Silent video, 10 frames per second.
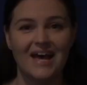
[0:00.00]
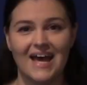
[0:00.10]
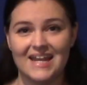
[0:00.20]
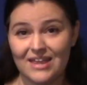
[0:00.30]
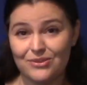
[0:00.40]

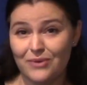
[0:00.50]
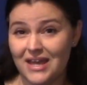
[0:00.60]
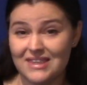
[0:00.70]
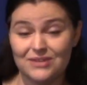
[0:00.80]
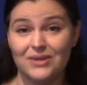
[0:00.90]
Another
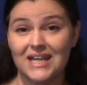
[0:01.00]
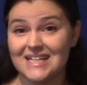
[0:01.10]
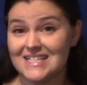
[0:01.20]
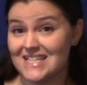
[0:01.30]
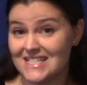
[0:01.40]
way that we
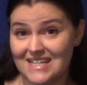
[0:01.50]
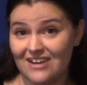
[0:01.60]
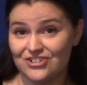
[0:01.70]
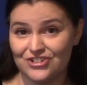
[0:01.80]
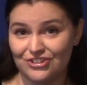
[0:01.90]
can assist
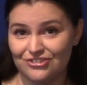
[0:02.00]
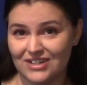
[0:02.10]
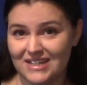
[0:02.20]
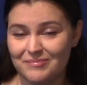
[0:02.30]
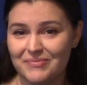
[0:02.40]
our
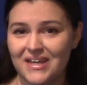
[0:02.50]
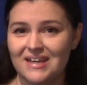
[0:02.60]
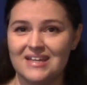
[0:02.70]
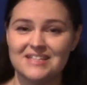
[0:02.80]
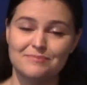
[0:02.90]
children
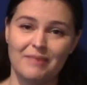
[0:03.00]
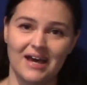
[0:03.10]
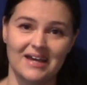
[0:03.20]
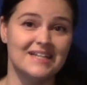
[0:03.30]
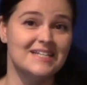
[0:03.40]
is
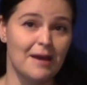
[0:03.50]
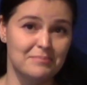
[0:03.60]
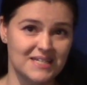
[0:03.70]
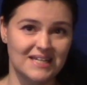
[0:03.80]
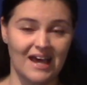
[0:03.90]
by
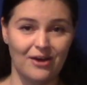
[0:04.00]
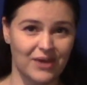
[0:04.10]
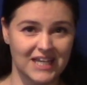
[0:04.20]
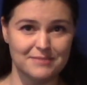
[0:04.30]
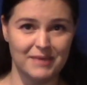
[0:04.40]
adapting our
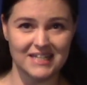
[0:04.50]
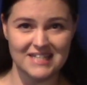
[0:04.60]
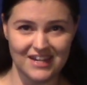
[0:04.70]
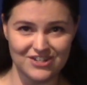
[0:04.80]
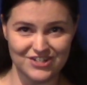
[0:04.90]

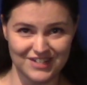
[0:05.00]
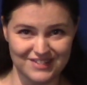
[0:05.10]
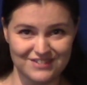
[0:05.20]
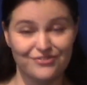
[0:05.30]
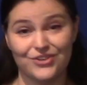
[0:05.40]

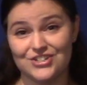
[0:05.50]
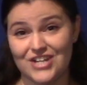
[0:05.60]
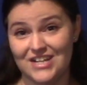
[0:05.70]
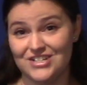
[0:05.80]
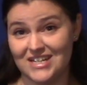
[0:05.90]
expectations for the
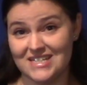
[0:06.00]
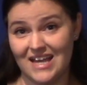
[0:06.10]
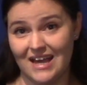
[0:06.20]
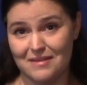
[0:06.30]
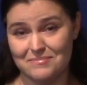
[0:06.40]
changing
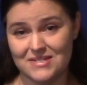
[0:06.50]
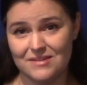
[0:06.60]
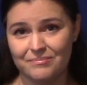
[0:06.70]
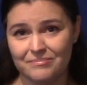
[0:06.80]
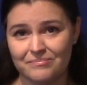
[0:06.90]
times.
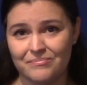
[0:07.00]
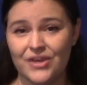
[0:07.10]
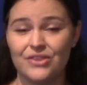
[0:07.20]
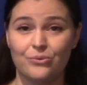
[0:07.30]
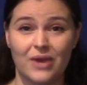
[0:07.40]

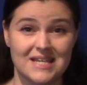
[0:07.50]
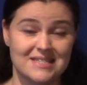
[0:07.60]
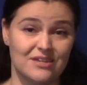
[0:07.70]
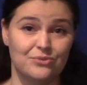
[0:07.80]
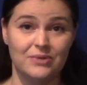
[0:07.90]
The ways
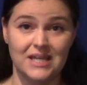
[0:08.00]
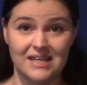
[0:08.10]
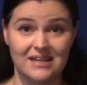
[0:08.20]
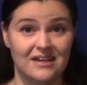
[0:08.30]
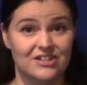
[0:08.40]
that
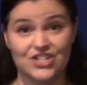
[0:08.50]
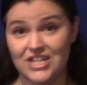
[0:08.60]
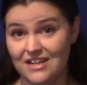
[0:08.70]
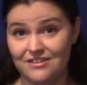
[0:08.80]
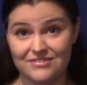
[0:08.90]
we
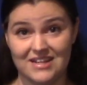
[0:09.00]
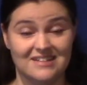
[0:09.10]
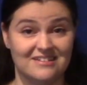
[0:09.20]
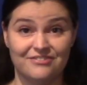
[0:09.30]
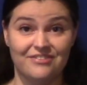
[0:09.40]
achieved
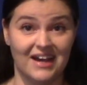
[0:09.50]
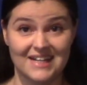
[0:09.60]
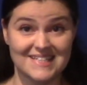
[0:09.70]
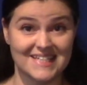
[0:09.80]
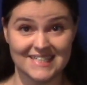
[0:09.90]
and
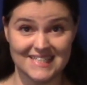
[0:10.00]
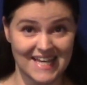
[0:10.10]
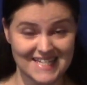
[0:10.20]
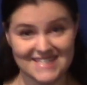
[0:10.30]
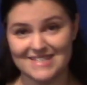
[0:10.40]
defined
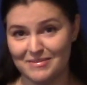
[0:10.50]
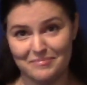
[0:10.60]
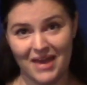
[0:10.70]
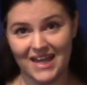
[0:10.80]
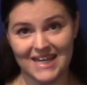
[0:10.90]
success
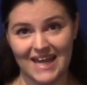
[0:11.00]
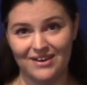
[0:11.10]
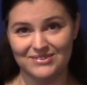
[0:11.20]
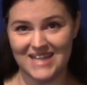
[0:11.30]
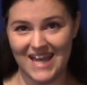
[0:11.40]
back in
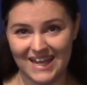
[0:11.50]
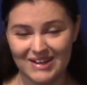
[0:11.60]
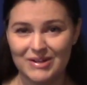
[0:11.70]
our day